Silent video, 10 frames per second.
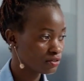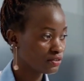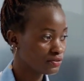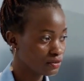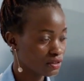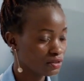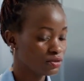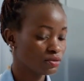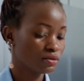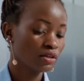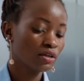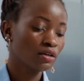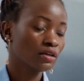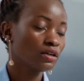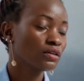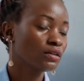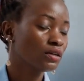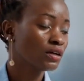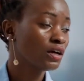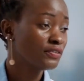legislation they hope to pass through a
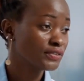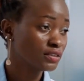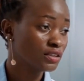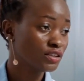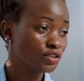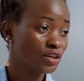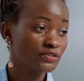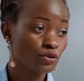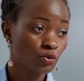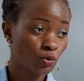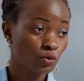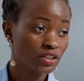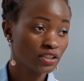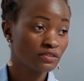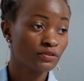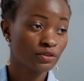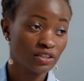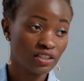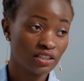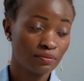one-party majority fell apart when Joe
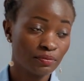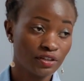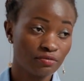Manchin